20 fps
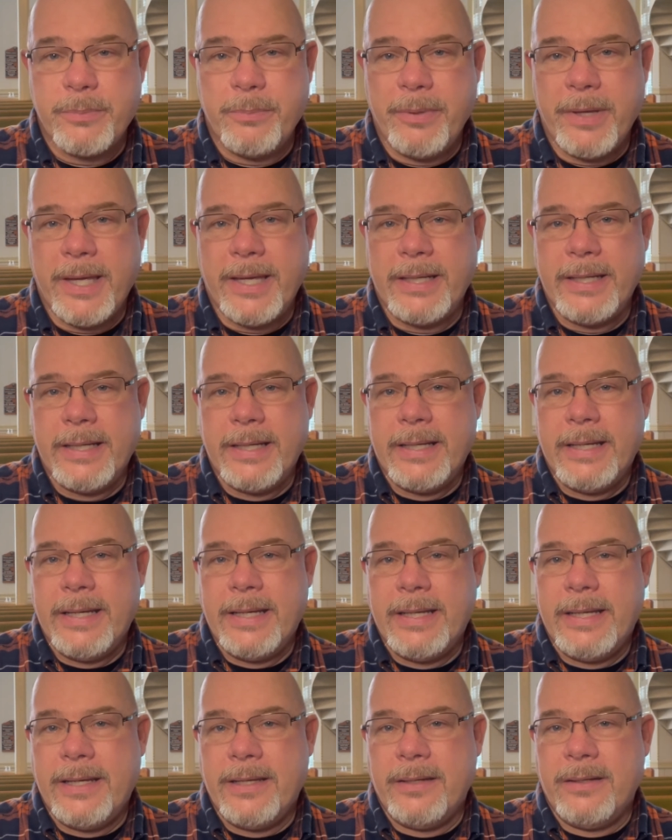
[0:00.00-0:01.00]
but
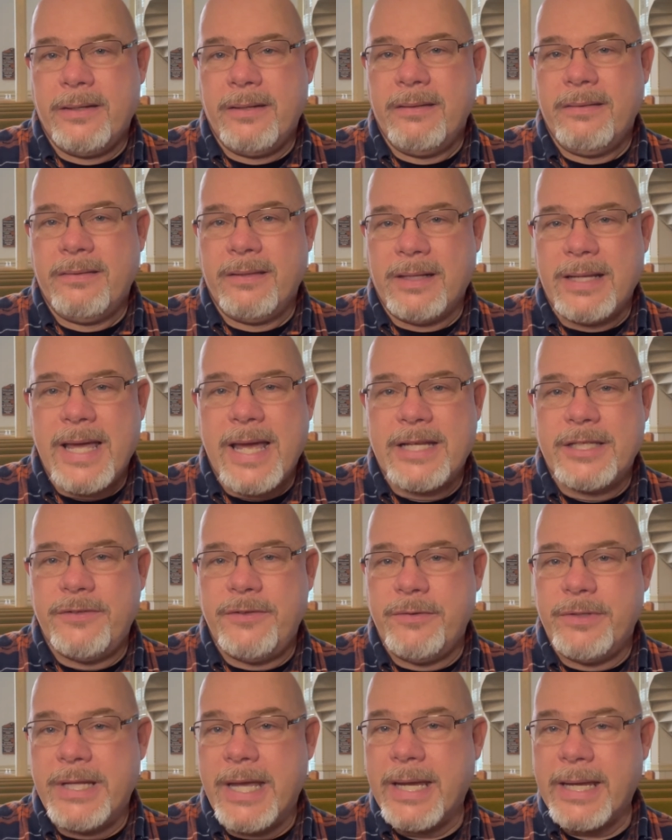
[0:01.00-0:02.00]
the last
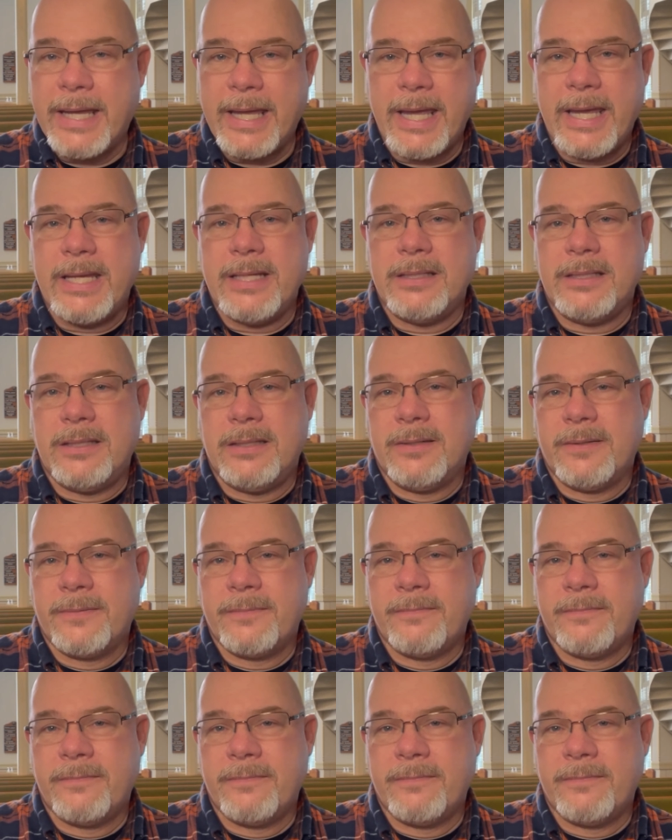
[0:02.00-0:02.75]
few decades,